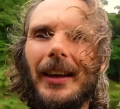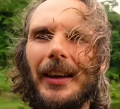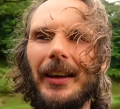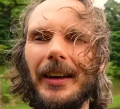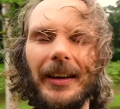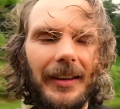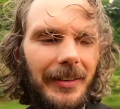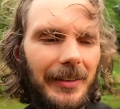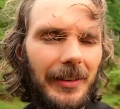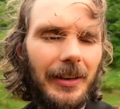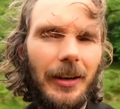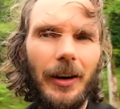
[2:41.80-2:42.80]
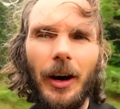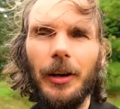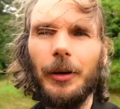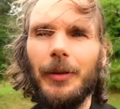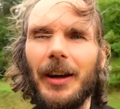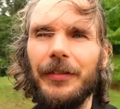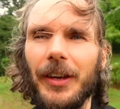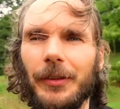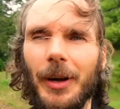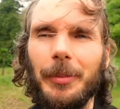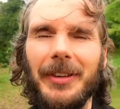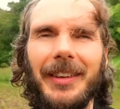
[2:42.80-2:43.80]
is a holographic
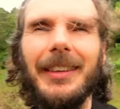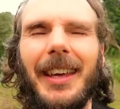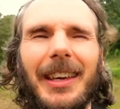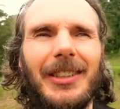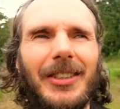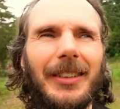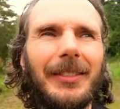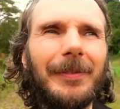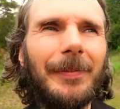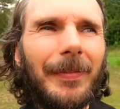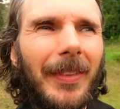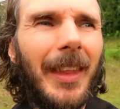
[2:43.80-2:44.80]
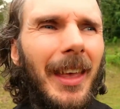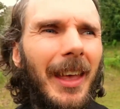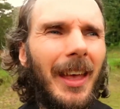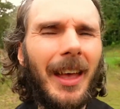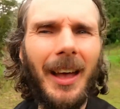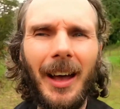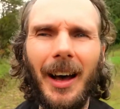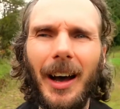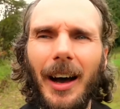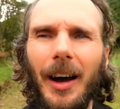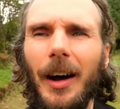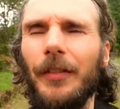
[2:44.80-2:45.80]
representation
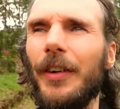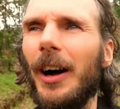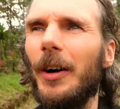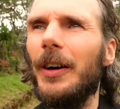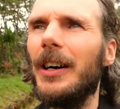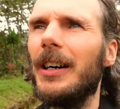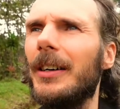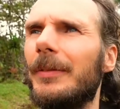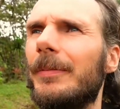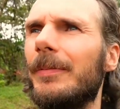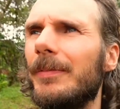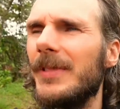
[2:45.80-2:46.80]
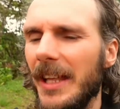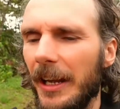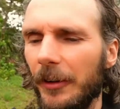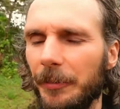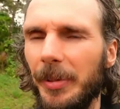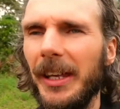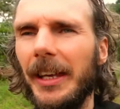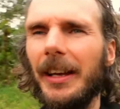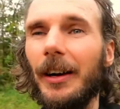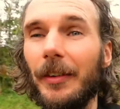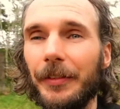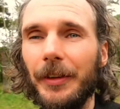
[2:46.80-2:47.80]
of our state of
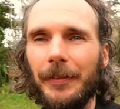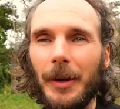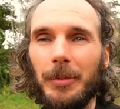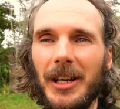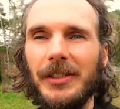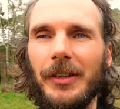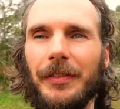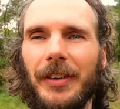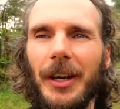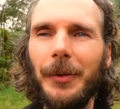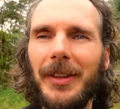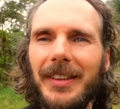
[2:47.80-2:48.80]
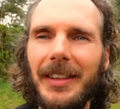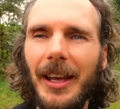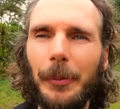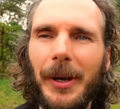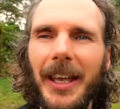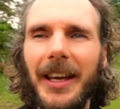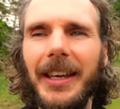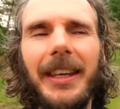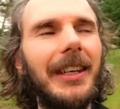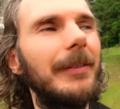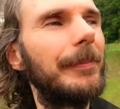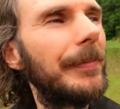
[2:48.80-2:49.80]
being, of the vibrational frequency that we are
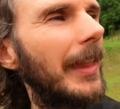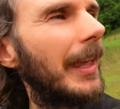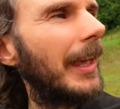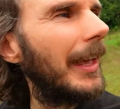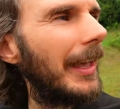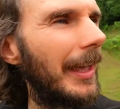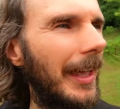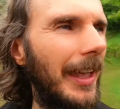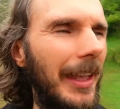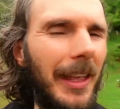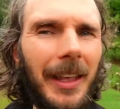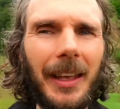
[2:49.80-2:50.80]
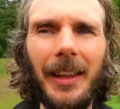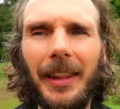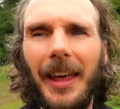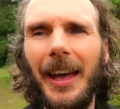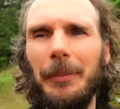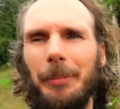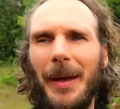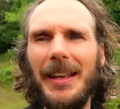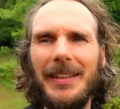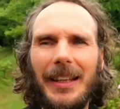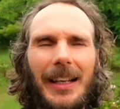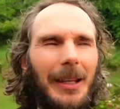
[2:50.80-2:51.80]
in. That
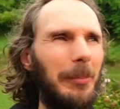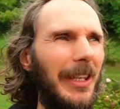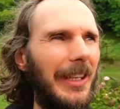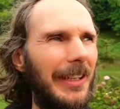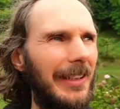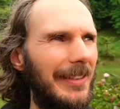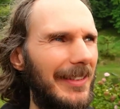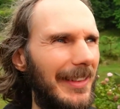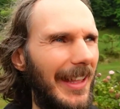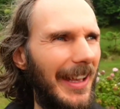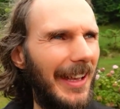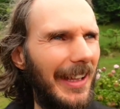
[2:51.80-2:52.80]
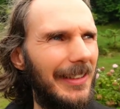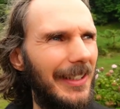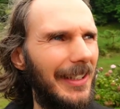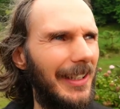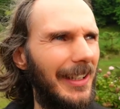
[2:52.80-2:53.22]
basically means that